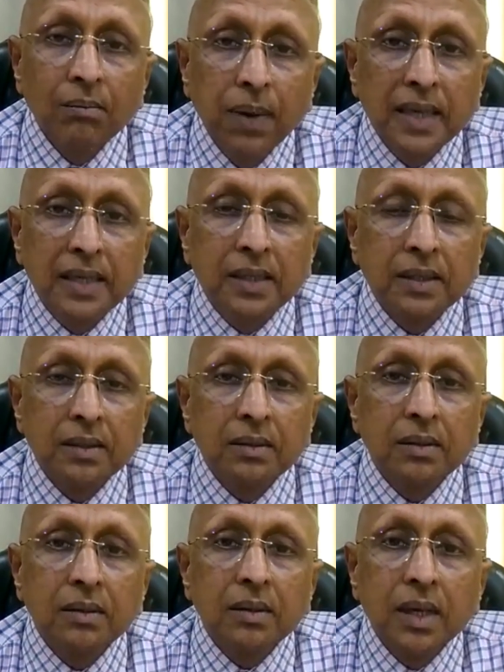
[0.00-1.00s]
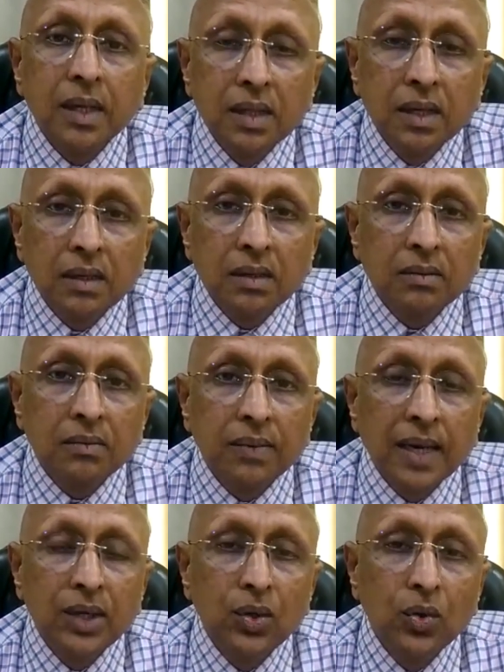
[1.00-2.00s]
But in the
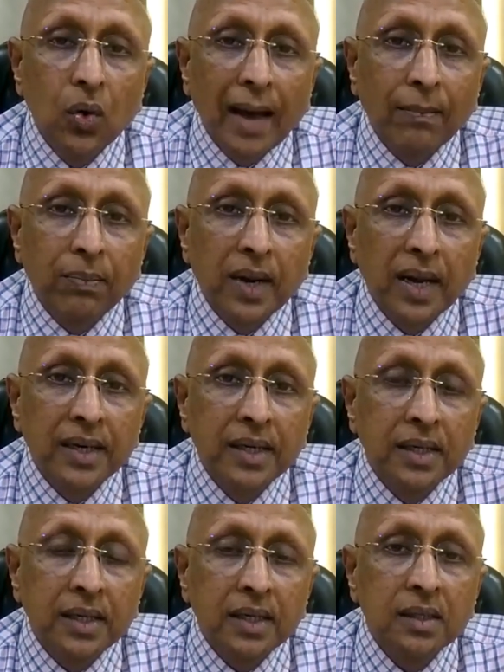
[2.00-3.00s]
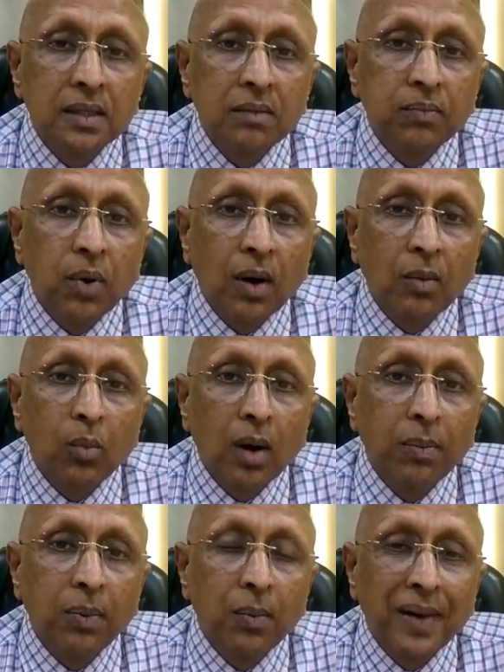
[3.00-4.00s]
when you apply it in the form
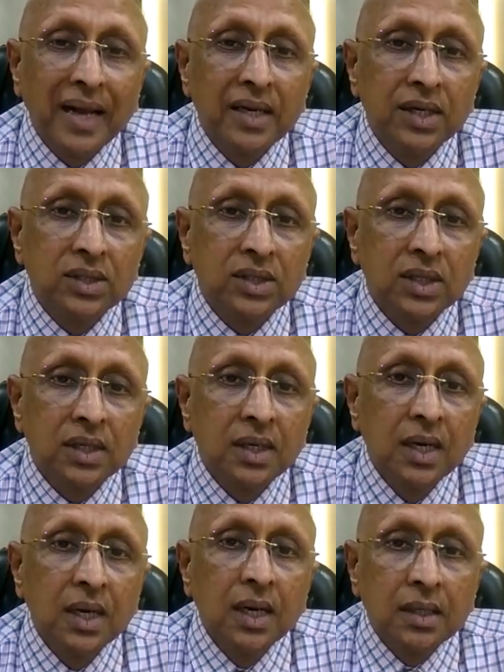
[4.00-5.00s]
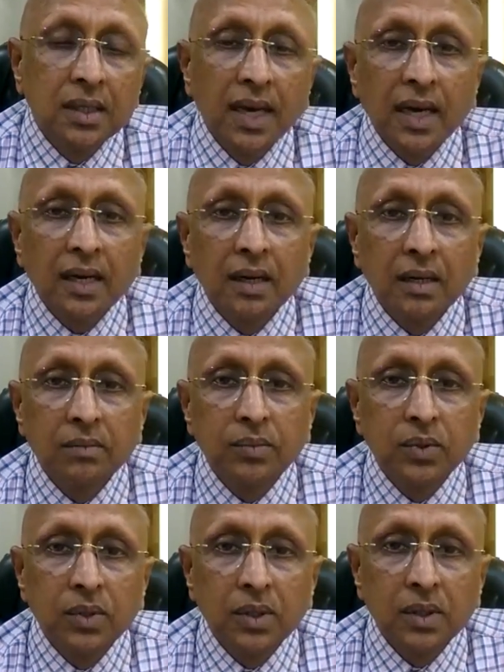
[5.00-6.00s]
of a palliation, they are
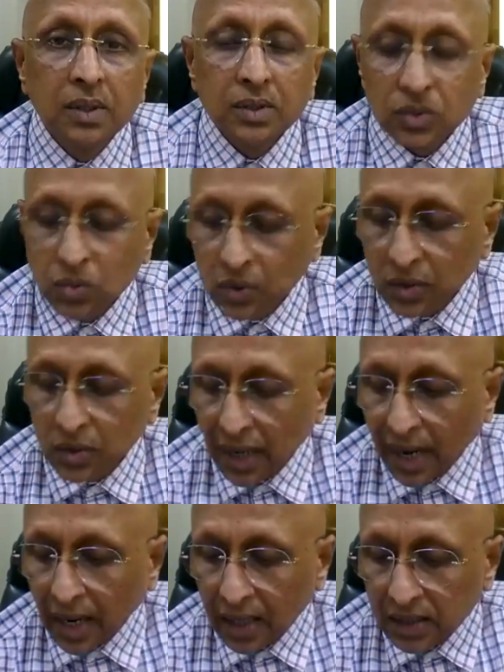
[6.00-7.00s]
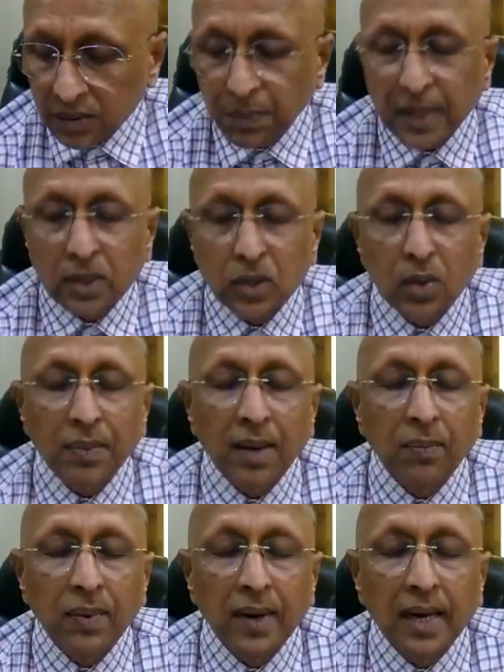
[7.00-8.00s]
harmful. So the aspect of
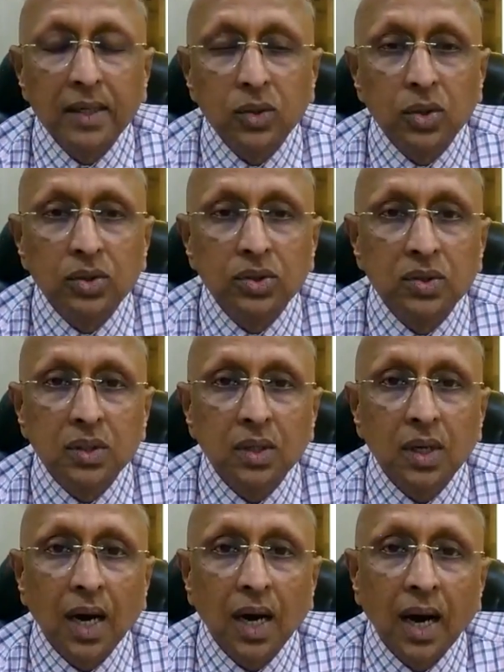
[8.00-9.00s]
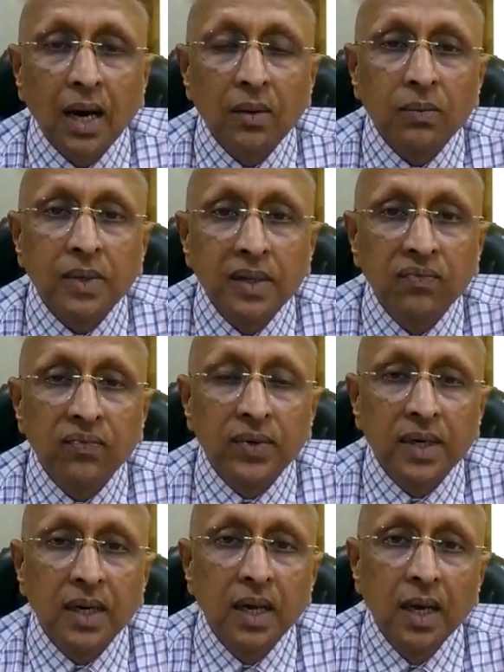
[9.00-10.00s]
applying those are
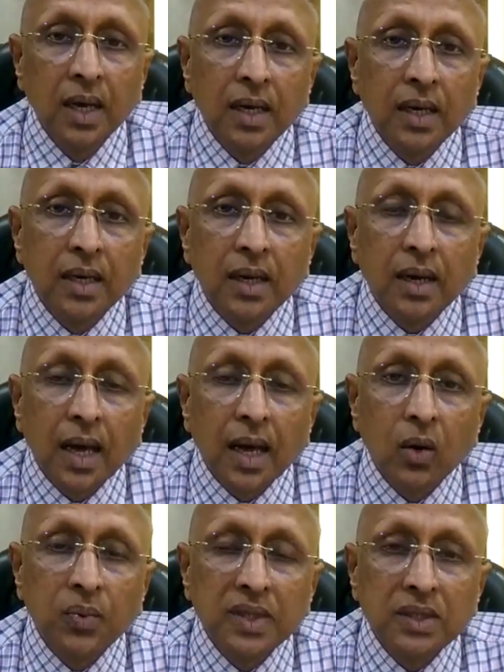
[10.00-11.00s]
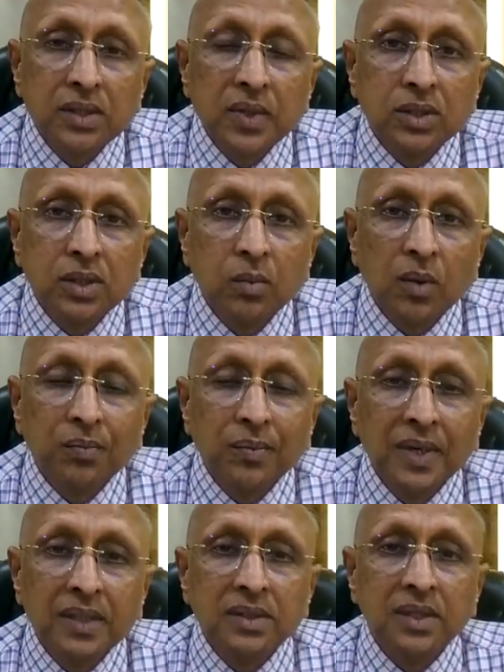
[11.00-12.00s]
different. In allopathic system of
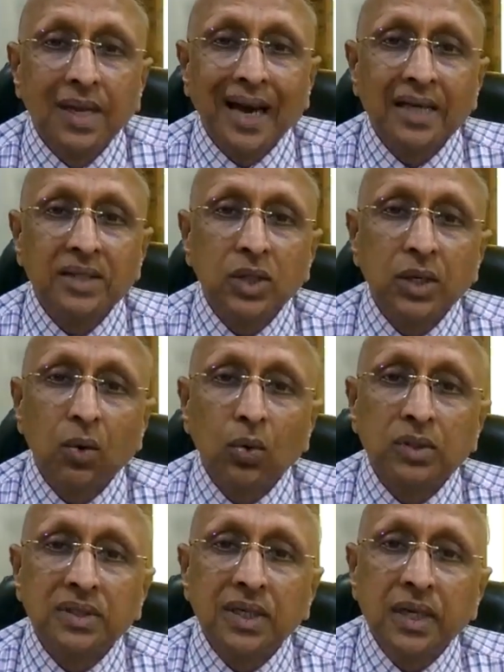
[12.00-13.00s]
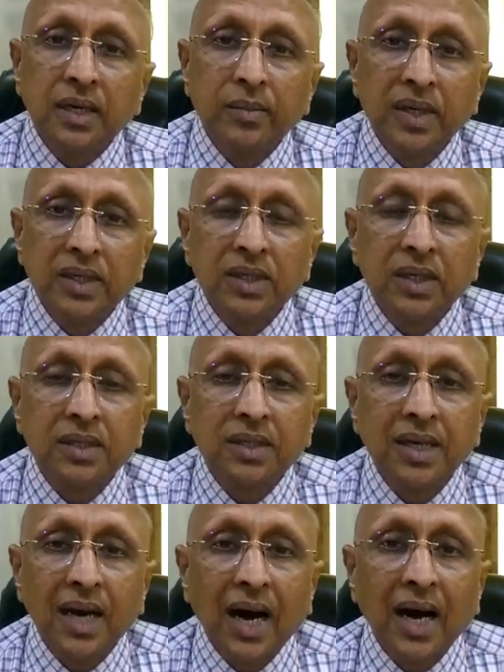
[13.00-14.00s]
medicine, as an auxiliary measure,
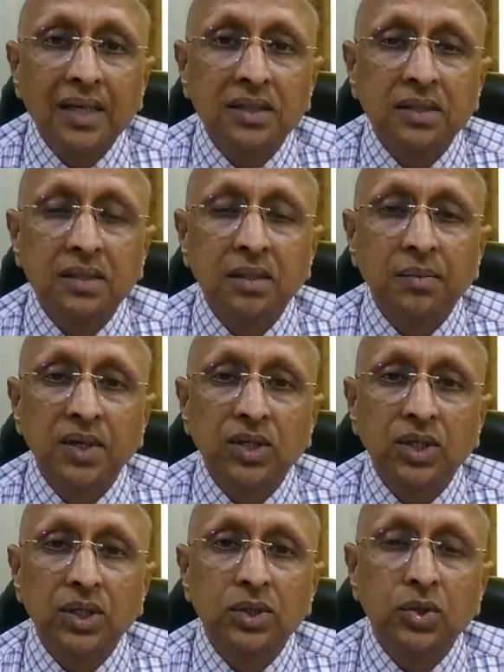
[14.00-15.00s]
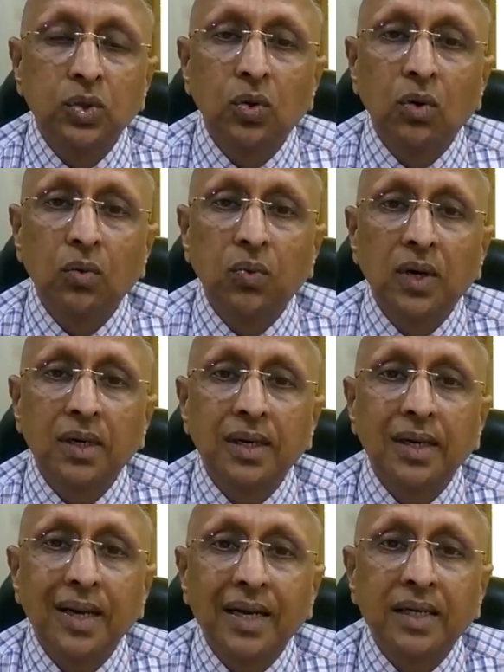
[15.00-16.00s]
they ask the patients to go for
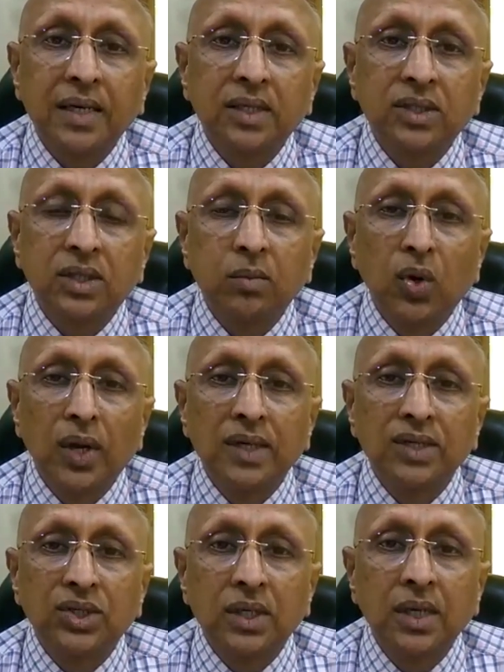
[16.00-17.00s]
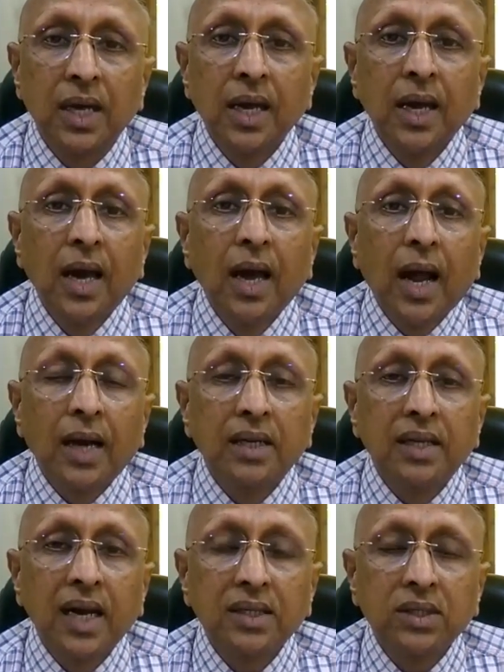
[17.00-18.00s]
electric stimulation. And
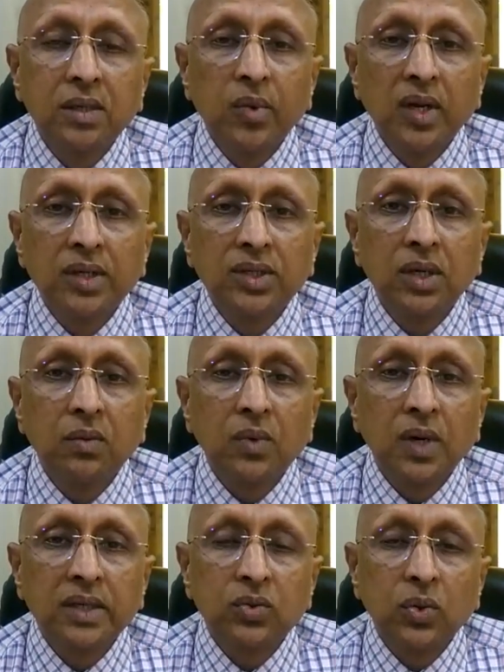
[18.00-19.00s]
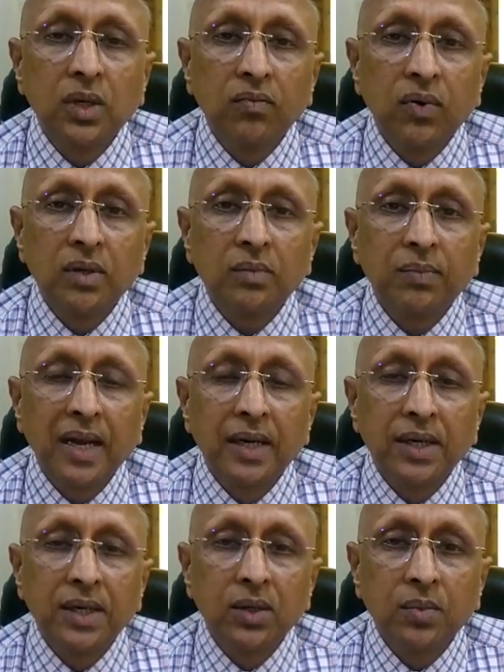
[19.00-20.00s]
that stimulation works only for
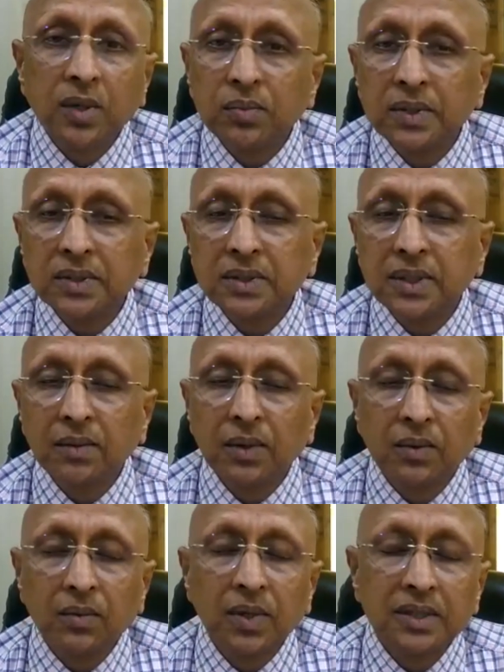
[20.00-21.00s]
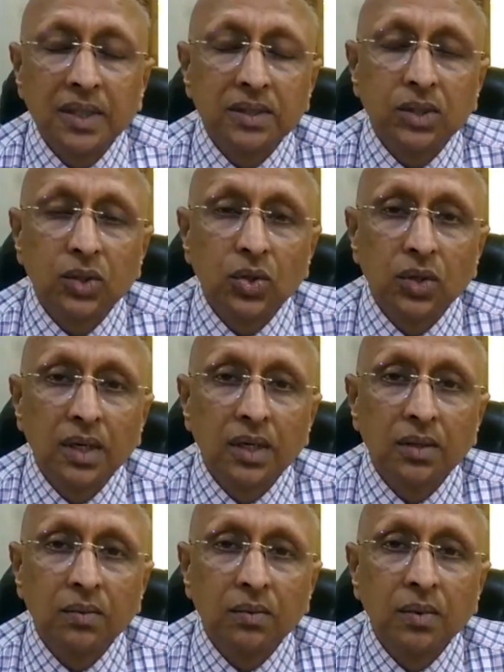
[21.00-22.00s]
palliative purpose, never works as a
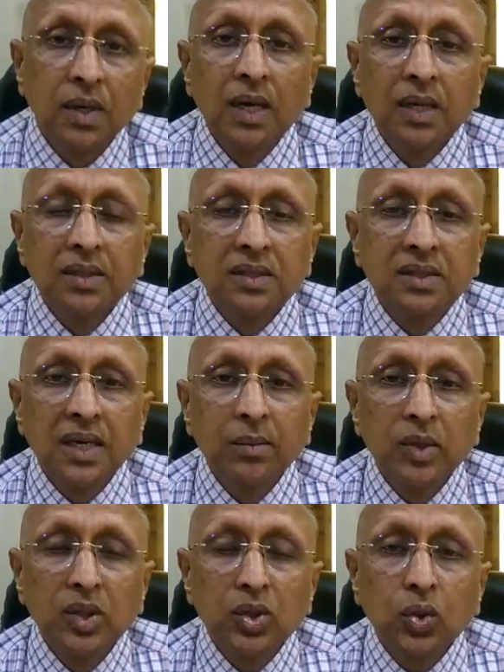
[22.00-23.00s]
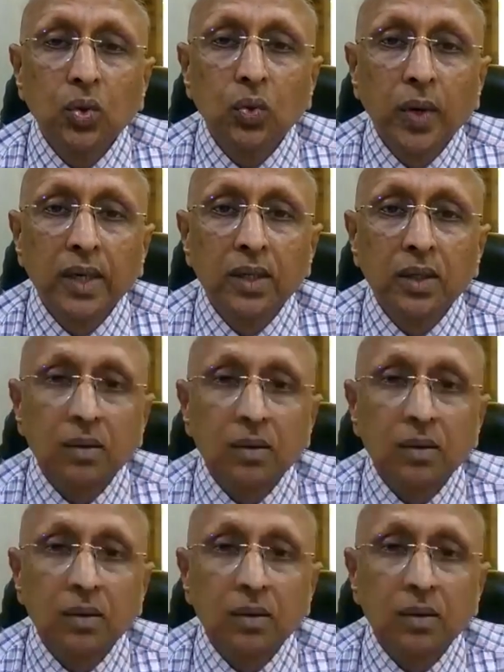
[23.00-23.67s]
curative. And same is true when